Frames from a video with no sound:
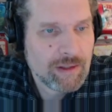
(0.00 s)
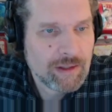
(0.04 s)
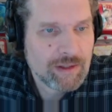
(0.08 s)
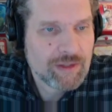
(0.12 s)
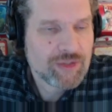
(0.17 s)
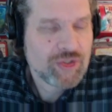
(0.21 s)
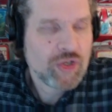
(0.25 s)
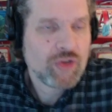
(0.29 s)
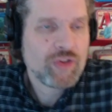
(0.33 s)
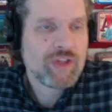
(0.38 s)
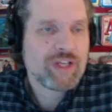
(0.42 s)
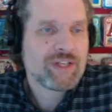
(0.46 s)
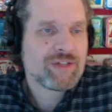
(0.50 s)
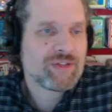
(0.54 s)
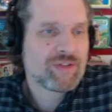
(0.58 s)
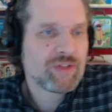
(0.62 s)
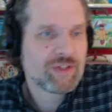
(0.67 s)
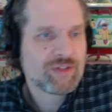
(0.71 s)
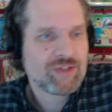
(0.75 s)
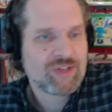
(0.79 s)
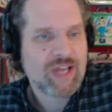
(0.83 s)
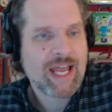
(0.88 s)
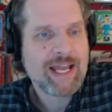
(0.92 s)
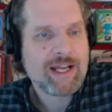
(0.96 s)
so this
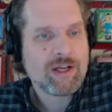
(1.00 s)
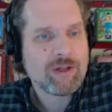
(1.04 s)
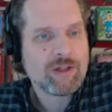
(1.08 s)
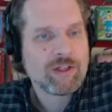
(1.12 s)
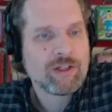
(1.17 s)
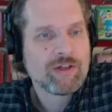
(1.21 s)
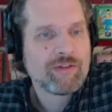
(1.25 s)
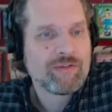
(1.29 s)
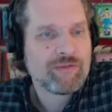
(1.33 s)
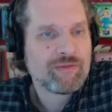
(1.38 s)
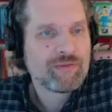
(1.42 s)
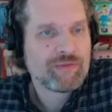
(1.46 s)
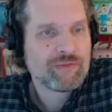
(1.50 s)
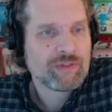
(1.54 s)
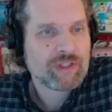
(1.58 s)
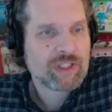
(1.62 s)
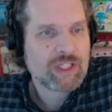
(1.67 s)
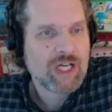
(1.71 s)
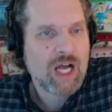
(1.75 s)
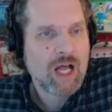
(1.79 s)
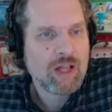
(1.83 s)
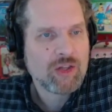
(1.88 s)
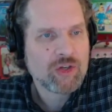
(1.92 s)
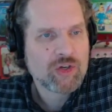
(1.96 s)
cycle of
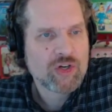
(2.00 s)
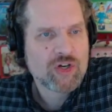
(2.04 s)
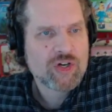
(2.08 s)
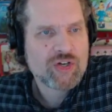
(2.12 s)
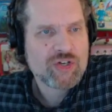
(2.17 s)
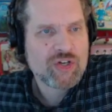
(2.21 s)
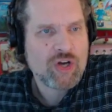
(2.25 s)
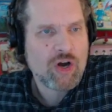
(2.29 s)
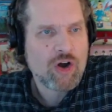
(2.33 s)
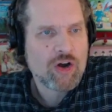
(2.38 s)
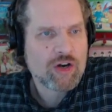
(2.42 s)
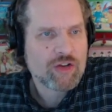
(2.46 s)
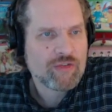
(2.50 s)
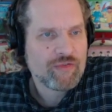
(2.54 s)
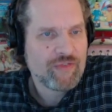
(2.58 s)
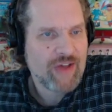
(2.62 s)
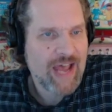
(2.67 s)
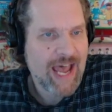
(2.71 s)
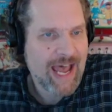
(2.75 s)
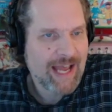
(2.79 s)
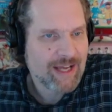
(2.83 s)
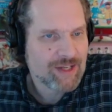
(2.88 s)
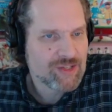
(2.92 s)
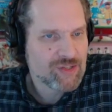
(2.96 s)
colored
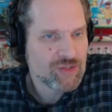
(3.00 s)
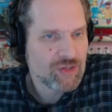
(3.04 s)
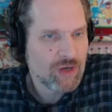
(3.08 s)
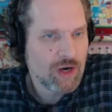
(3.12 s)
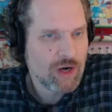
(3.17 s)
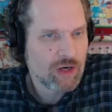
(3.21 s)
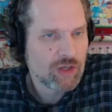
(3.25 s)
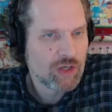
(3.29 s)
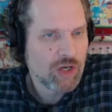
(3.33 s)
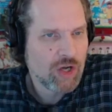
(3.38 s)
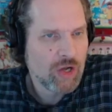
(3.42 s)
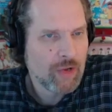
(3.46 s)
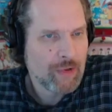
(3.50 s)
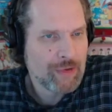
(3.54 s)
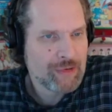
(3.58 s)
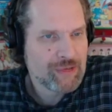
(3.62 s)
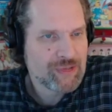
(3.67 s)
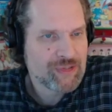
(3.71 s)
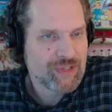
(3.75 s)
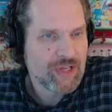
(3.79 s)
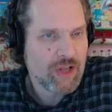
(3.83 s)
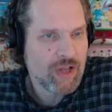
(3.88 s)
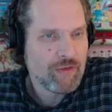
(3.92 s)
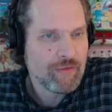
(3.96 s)
artifacts are all
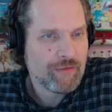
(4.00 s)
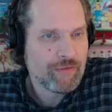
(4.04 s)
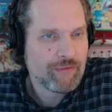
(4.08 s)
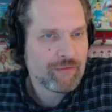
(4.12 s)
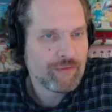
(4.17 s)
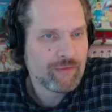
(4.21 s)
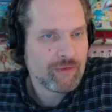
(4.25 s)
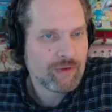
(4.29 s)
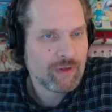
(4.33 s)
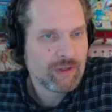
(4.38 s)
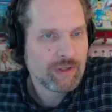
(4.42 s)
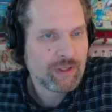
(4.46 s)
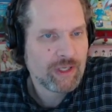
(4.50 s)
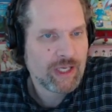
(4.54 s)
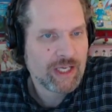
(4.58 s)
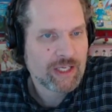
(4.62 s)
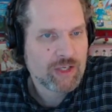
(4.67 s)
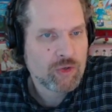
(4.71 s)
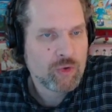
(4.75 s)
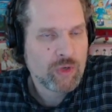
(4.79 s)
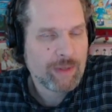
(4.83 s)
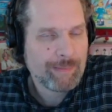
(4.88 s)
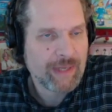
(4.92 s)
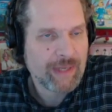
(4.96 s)

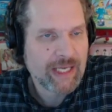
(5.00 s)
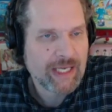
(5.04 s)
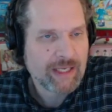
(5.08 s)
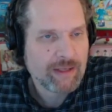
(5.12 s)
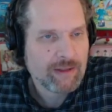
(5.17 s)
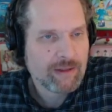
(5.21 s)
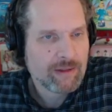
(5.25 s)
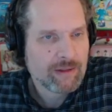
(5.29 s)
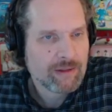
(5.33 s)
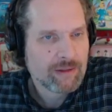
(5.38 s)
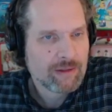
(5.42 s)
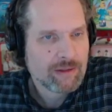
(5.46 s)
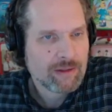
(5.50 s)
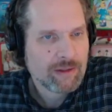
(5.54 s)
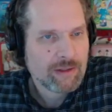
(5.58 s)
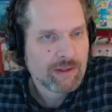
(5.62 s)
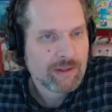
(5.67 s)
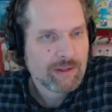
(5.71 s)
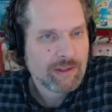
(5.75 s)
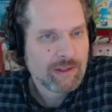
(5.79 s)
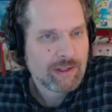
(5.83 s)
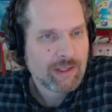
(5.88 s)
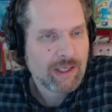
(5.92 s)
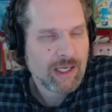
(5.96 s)
self-equipping.
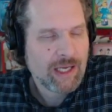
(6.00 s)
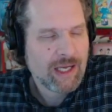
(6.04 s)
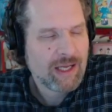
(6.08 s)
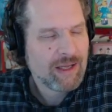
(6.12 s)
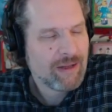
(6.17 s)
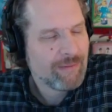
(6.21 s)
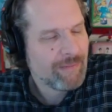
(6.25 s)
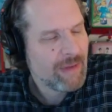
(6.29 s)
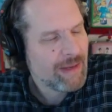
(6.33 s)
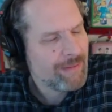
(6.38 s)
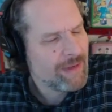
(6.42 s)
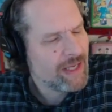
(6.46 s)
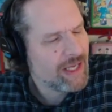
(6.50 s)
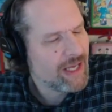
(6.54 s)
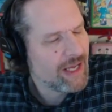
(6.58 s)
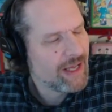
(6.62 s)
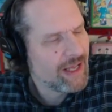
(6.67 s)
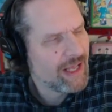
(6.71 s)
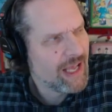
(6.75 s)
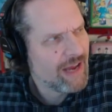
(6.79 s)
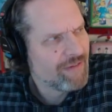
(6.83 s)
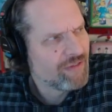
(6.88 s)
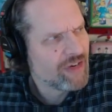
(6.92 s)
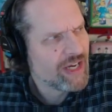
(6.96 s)
Maybe
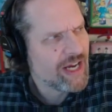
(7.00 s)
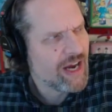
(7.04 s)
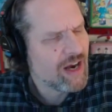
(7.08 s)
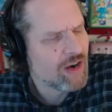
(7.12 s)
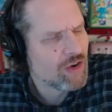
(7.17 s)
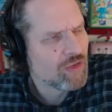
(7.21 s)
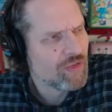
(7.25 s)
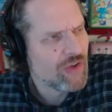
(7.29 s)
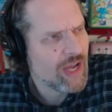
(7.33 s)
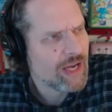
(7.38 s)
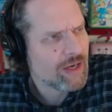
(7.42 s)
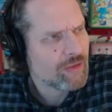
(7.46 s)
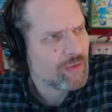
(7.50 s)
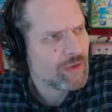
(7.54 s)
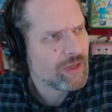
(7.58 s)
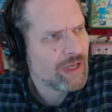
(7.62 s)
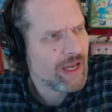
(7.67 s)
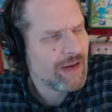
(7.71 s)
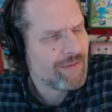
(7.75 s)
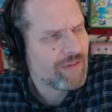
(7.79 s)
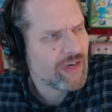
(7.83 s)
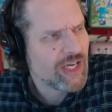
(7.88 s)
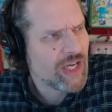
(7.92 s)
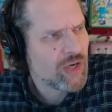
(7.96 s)
every artifact,
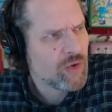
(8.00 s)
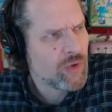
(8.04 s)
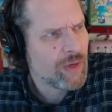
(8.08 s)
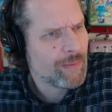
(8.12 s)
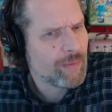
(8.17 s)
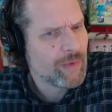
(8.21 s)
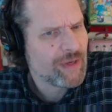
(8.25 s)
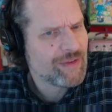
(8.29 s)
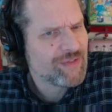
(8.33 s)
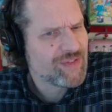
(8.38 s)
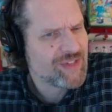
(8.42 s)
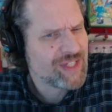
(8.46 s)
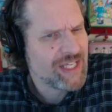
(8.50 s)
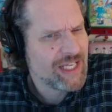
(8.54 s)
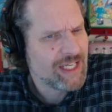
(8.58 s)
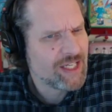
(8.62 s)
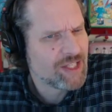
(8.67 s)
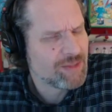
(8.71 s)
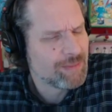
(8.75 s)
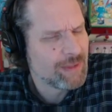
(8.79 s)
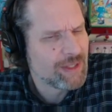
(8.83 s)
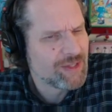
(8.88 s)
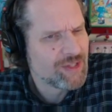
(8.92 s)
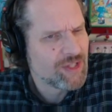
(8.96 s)
every equip we've seen
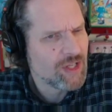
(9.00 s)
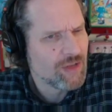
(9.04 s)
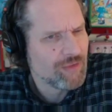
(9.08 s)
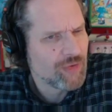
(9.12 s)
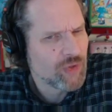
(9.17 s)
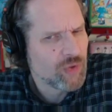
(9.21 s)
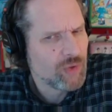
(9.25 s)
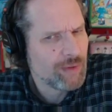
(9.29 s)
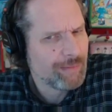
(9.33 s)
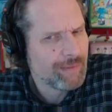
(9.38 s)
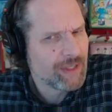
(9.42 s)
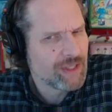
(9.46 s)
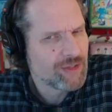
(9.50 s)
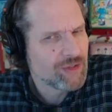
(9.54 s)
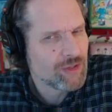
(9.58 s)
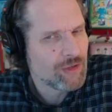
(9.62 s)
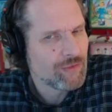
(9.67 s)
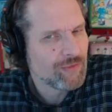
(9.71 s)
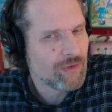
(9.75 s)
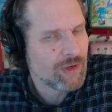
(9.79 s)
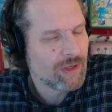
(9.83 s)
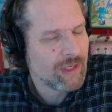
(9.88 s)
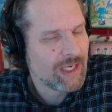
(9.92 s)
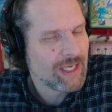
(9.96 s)
has been self-equipping
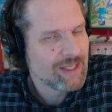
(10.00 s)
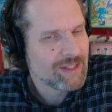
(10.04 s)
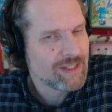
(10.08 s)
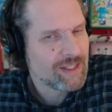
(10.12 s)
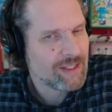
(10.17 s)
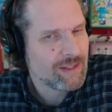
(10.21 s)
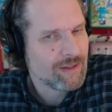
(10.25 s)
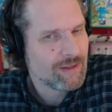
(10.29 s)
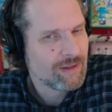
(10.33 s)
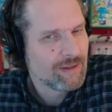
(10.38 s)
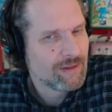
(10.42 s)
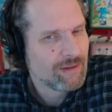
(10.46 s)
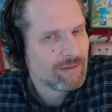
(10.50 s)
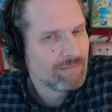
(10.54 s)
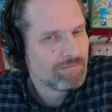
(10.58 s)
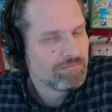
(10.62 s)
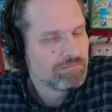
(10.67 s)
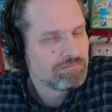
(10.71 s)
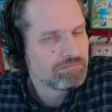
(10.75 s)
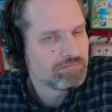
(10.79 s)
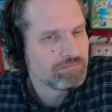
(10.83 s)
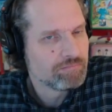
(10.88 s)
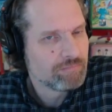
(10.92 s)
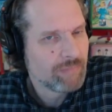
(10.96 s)
so far, has it?
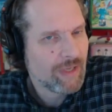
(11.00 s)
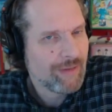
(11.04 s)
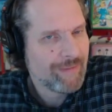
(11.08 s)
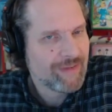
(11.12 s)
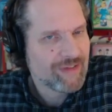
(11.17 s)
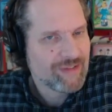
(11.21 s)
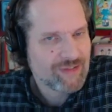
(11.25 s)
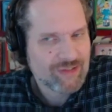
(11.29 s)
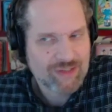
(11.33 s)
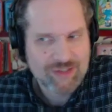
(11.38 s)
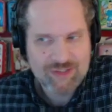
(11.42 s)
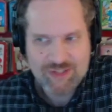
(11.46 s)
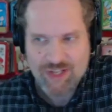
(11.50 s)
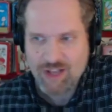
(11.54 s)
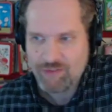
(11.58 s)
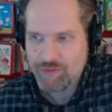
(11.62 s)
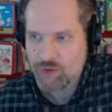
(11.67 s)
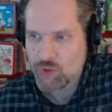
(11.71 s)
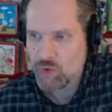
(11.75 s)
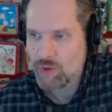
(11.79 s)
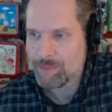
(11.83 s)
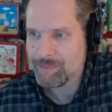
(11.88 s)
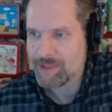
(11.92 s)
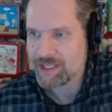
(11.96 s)
Maybe this is a
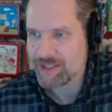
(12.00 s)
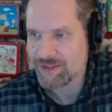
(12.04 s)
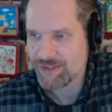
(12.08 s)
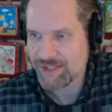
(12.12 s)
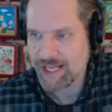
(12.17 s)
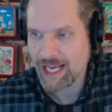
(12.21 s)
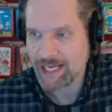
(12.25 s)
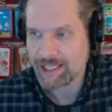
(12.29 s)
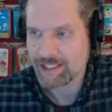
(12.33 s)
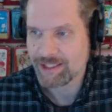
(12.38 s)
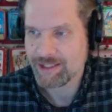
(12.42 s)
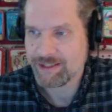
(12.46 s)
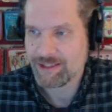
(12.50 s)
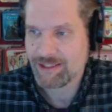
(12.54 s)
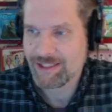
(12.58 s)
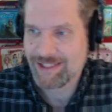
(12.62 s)
self-equipping set.